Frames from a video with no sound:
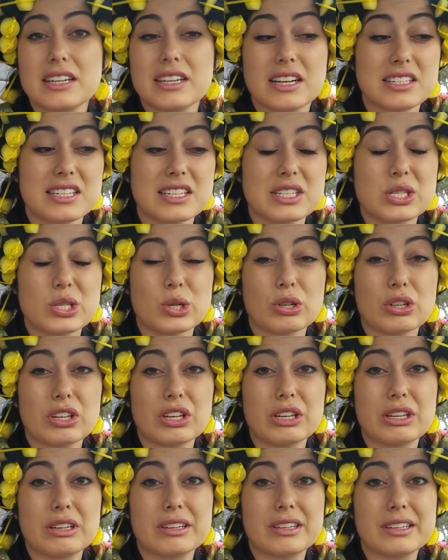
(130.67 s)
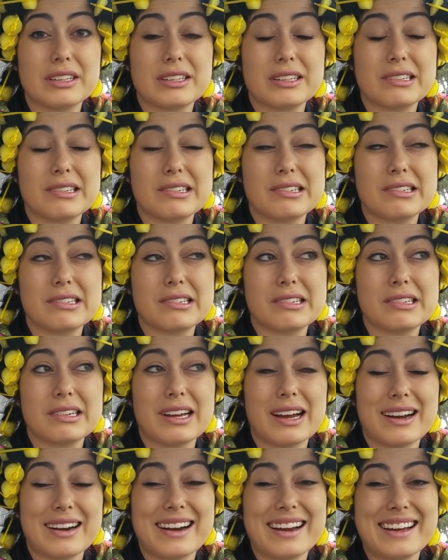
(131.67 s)
because it's early.
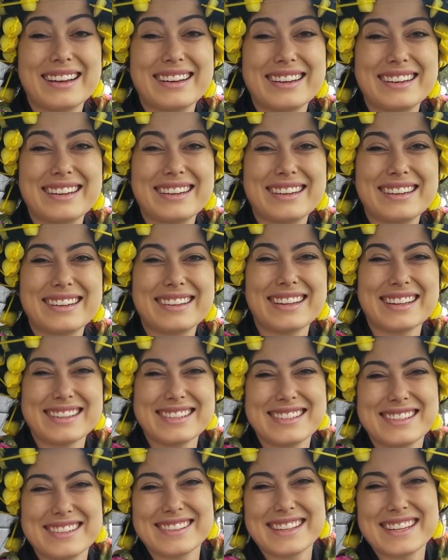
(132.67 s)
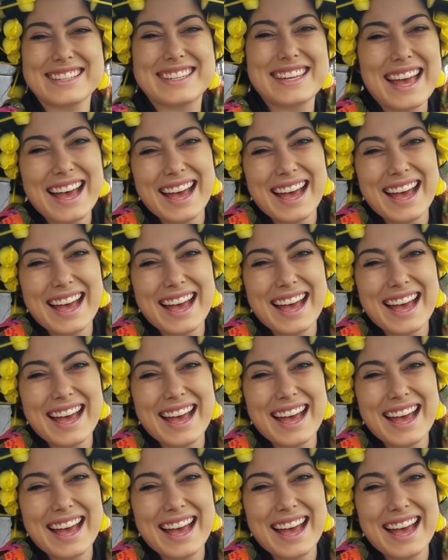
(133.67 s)
All right, let's do this.